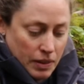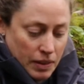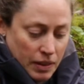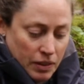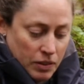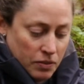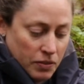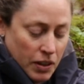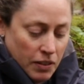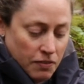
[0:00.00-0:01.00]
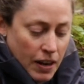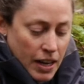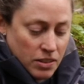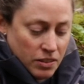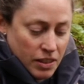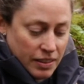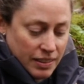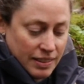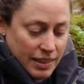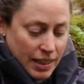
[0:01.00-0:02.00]
The gills are very fragile on
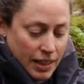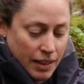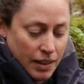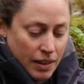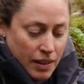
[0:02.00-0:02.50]
this thing.